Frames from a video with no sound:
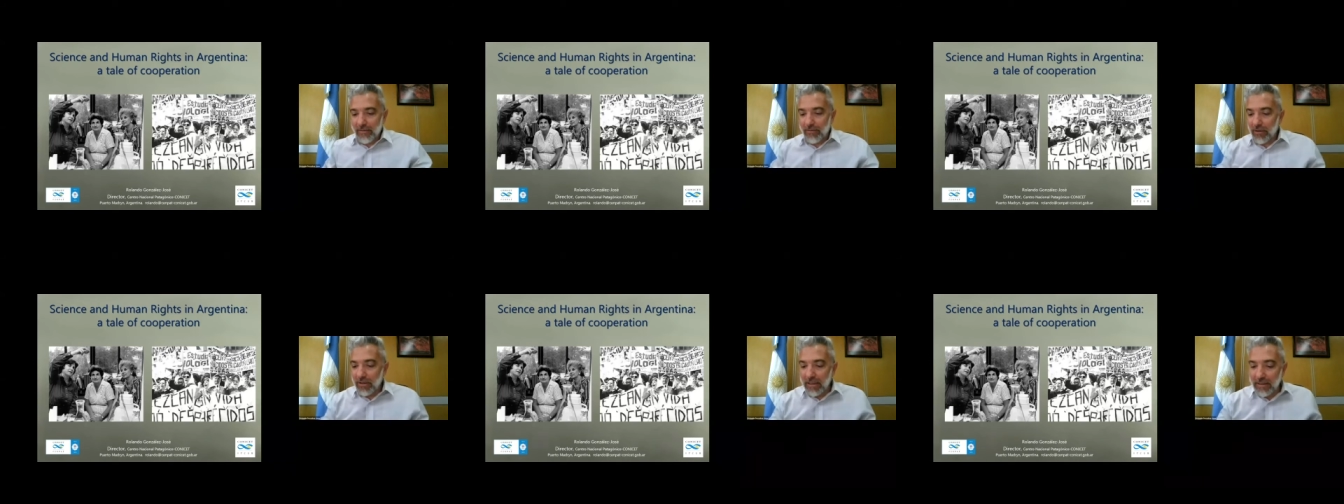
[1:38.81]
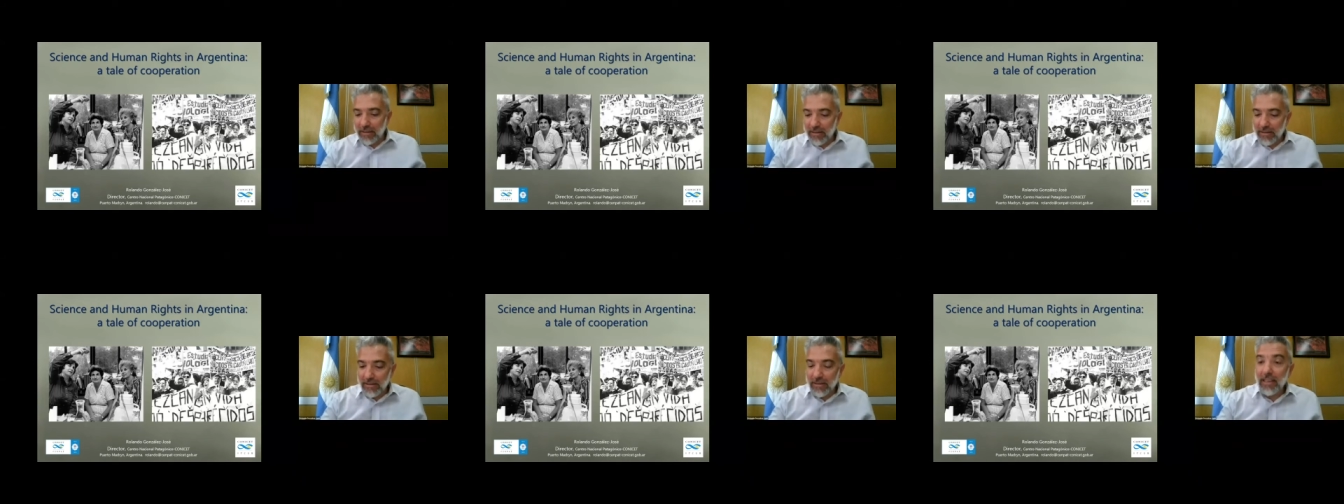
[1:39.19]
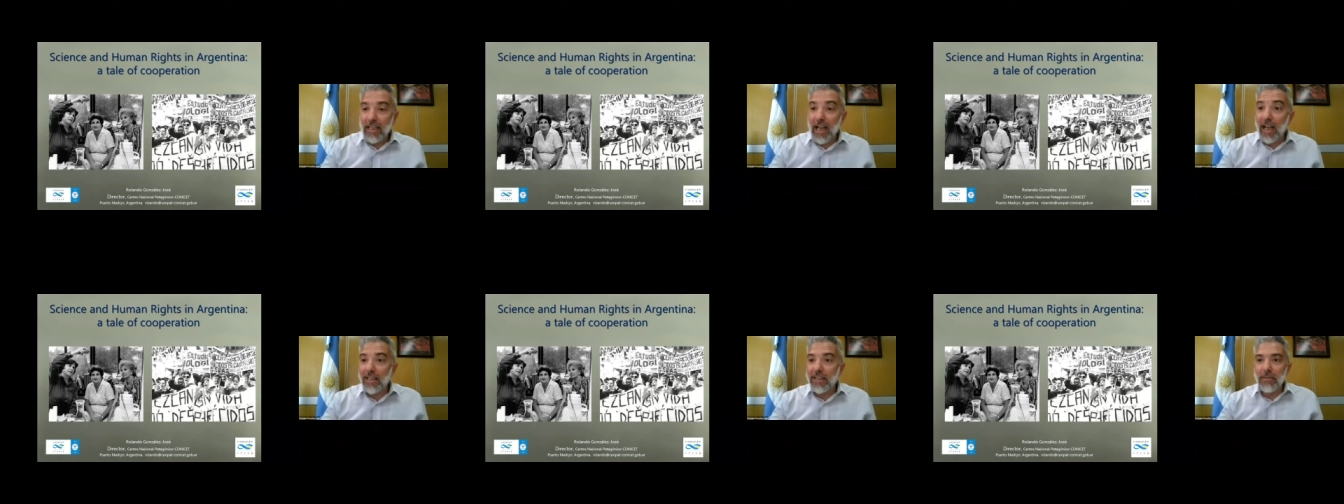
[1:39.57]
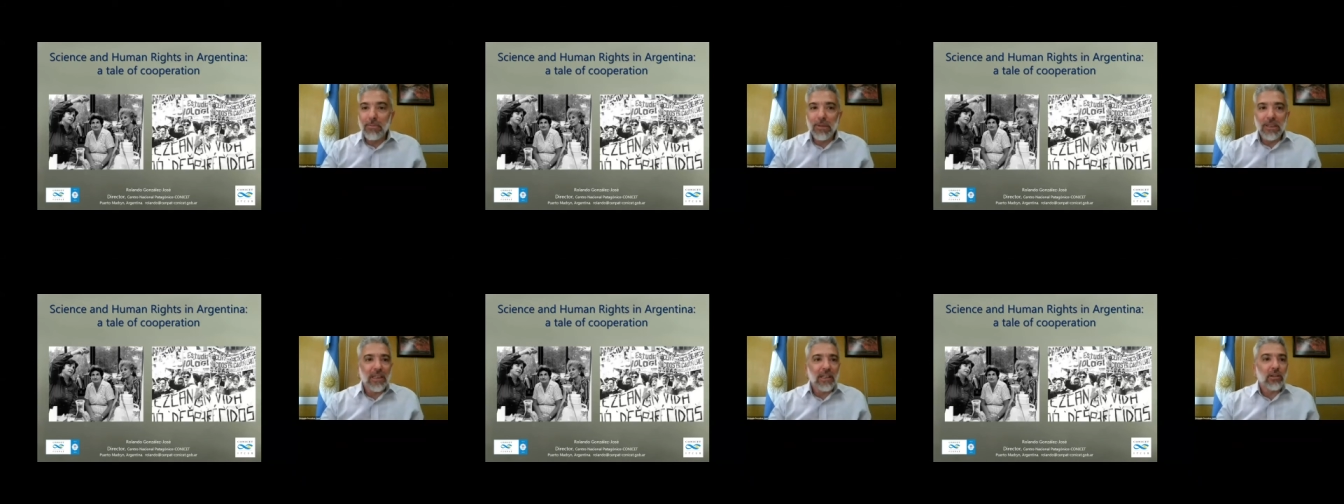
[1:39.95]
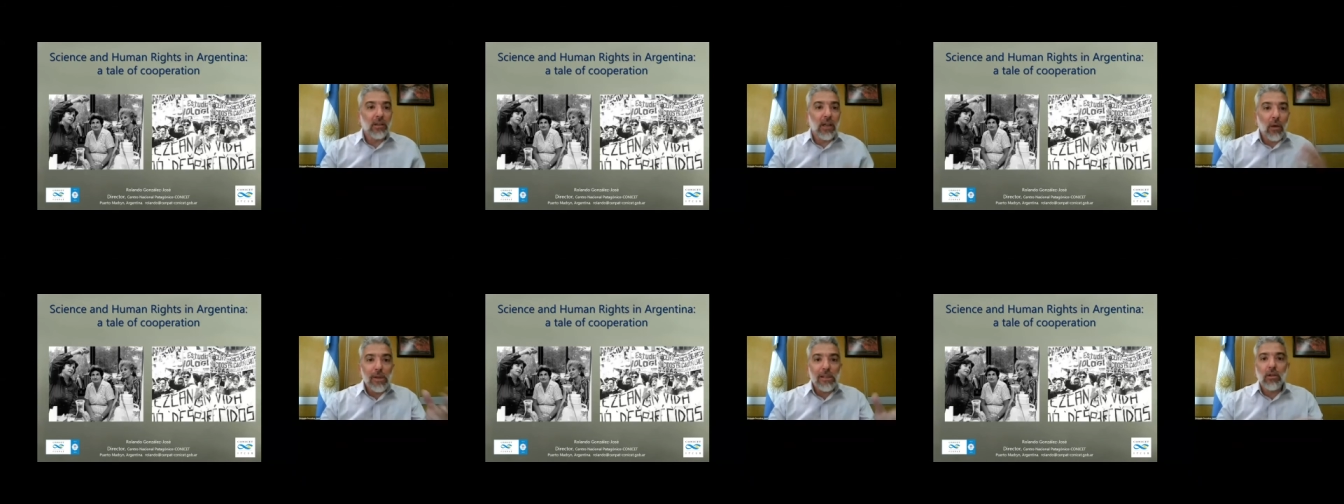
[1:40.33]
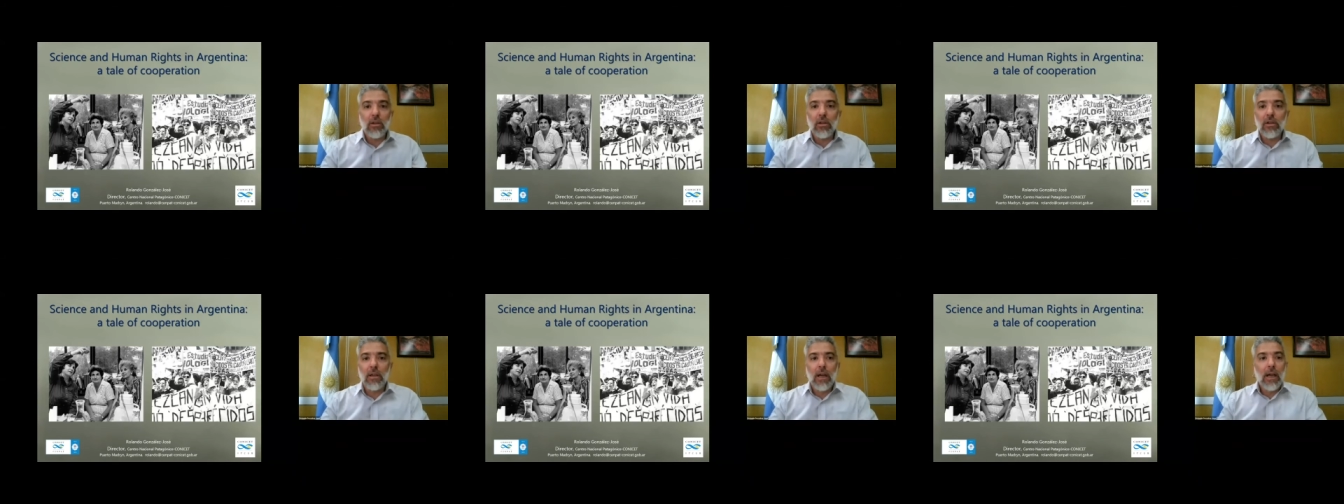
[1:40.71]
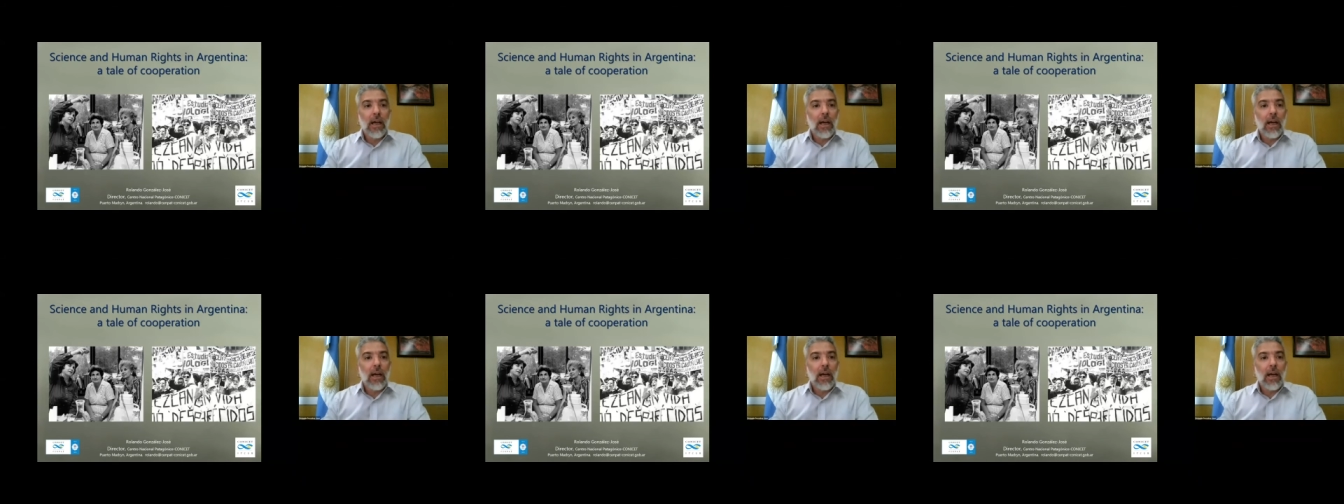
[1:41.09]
for this kind invitation. I will talk